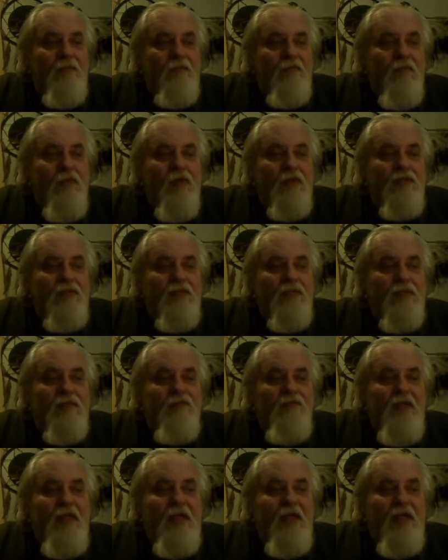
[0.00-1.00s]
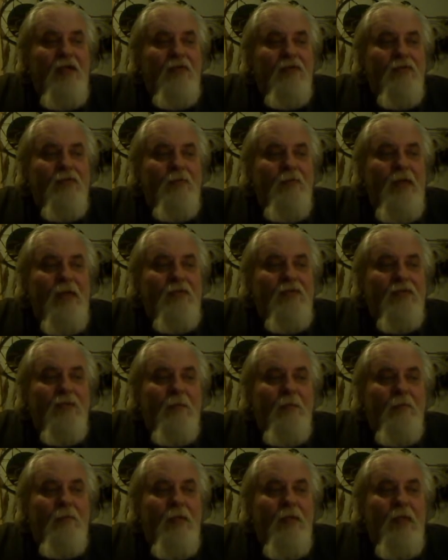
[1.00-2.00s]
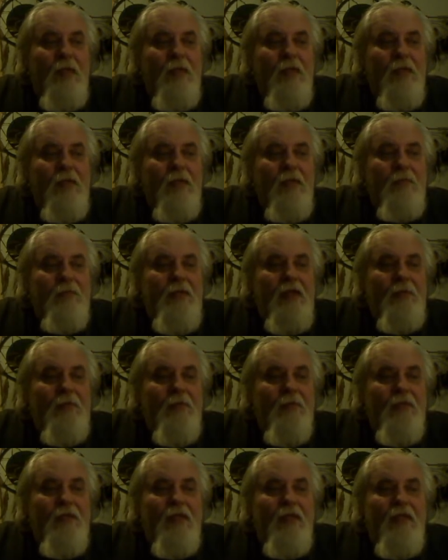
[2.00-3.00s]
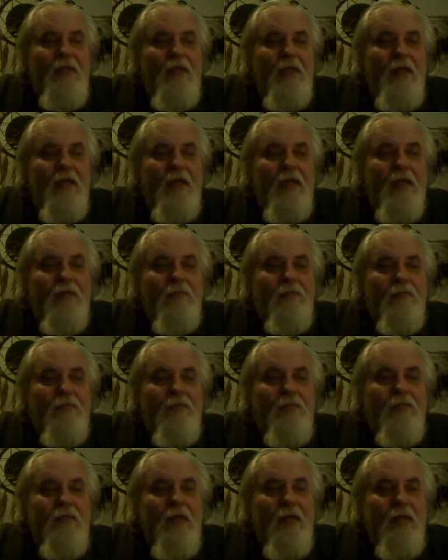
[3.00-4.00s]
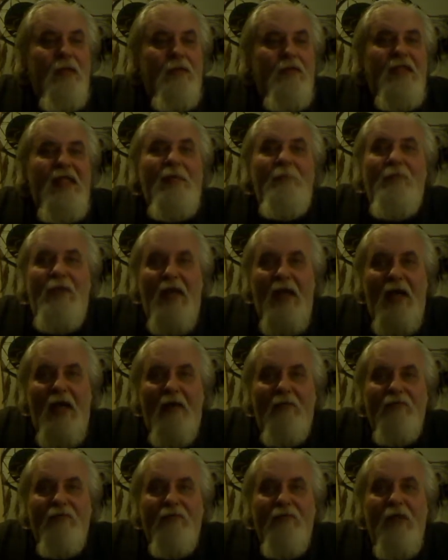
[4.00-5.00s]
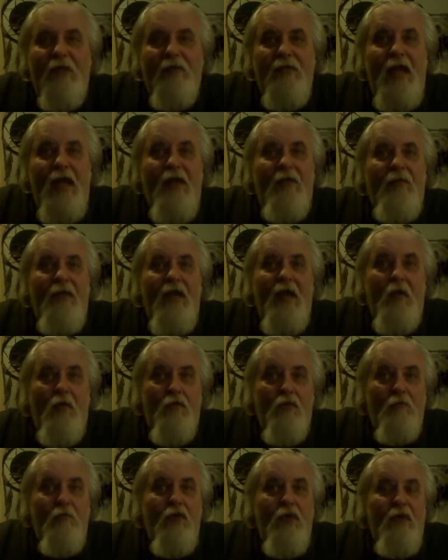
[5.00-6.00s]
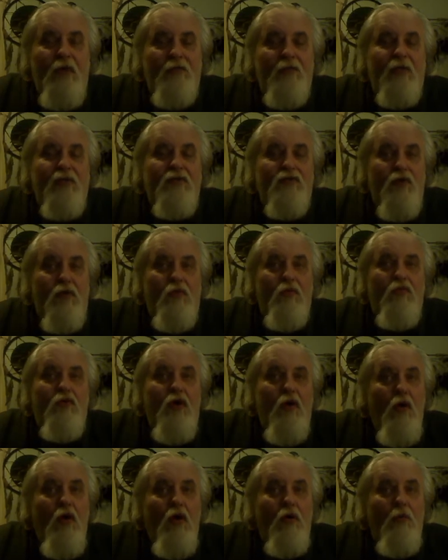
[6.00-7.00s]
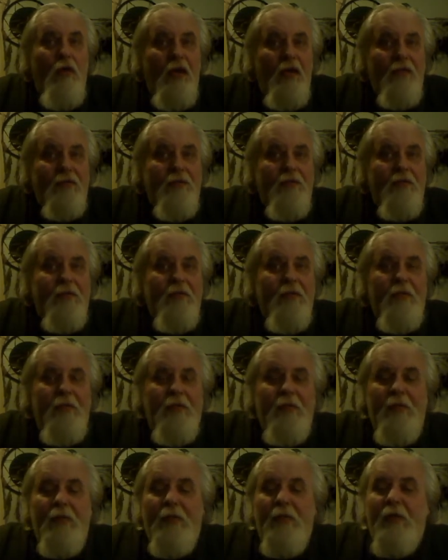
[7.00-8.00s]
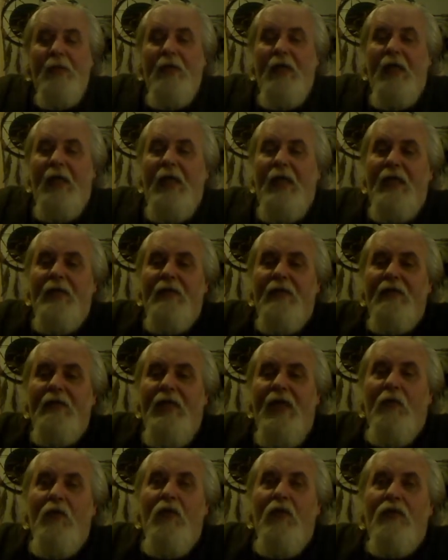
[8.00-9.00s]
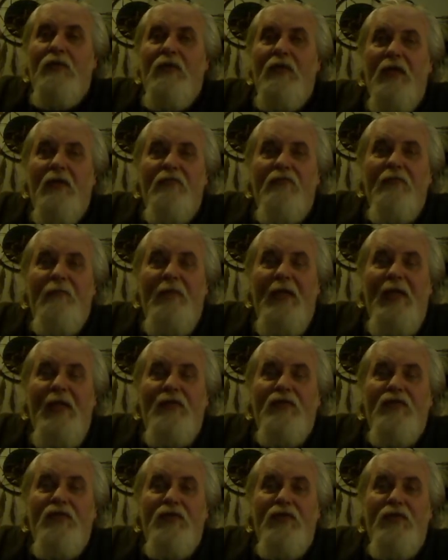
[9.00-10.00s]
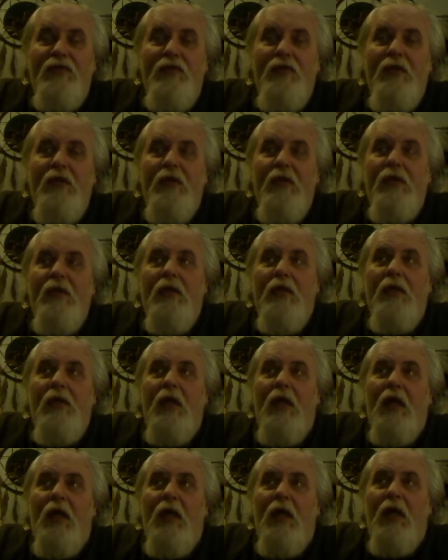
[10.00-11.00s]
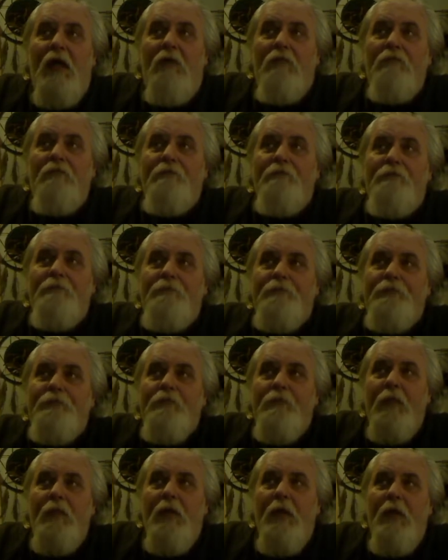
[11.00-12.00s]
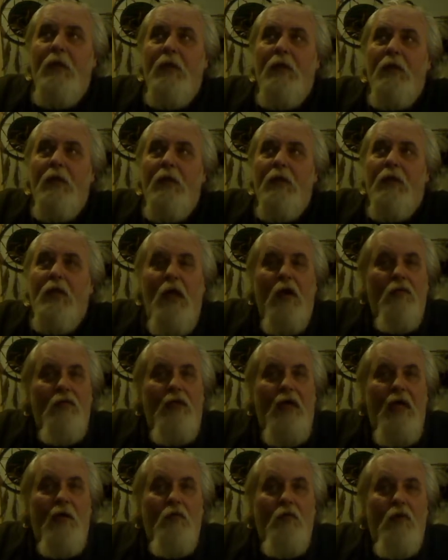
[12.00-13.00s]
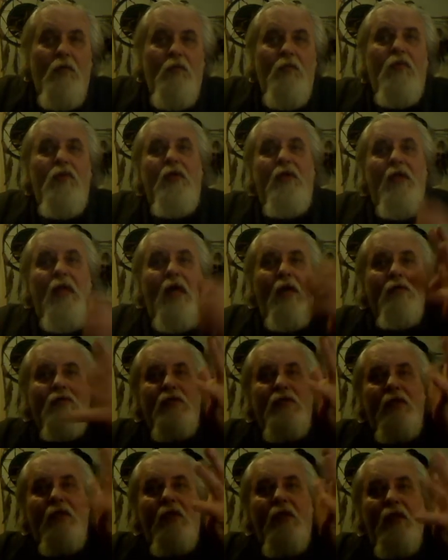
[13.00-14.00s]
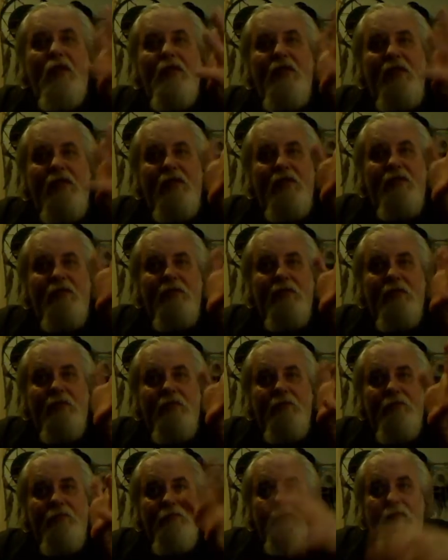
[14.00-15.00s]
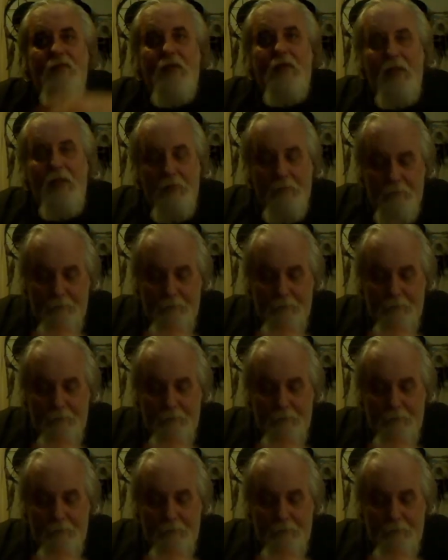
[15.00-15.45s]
watching some videos about some people that deep dive, how they hold their breath and control their heart rate. And that worked enough for me to call 911. I was sitting there like this. Okay.